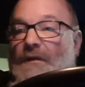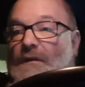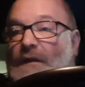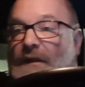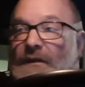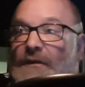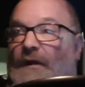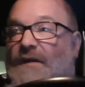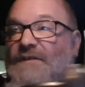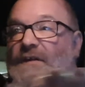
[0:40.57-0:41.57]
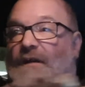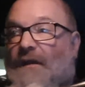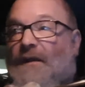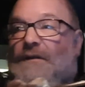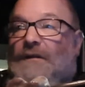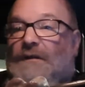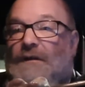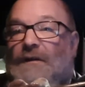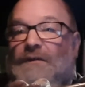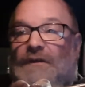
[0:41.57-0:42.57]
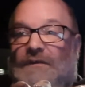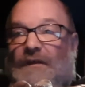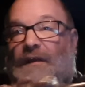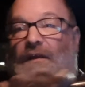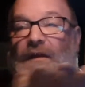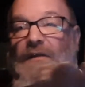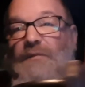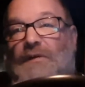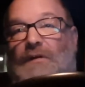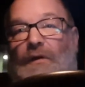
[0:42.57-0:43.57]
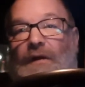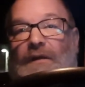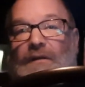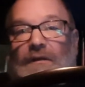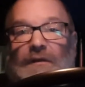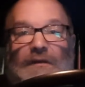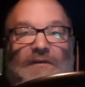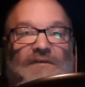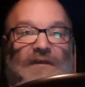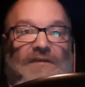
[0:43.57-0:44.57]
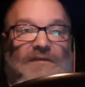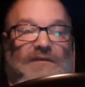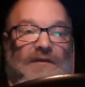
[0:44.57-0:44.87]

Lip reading: like crazy again, just like I had been going since